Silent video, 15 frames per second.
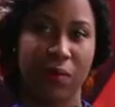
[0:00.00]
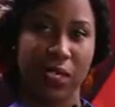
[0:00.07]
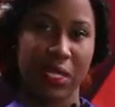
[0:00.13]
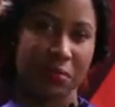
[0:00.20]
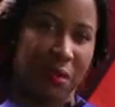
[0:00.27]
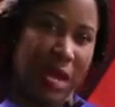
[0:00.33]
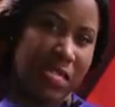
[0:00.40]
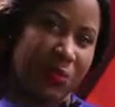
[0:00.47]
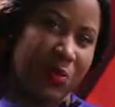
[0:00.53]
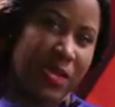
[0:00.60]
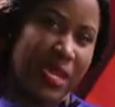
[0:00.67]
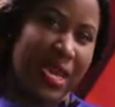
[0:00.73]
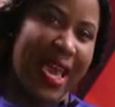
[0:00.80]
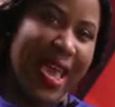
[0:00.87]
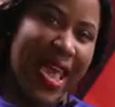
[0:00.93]
but it might
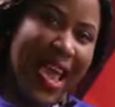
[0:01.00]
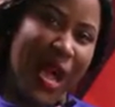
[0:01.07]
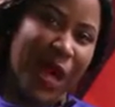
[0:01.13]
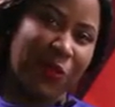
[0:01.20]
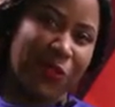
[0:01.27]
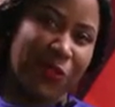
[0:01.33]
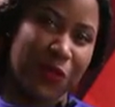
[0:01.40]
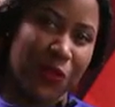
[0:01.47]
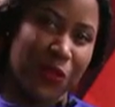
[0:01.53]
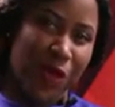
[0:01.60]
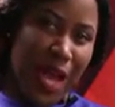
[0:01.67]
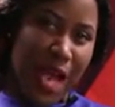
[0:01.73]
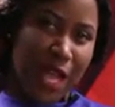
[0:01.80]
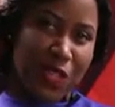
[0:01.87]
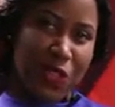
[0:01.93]
be helpful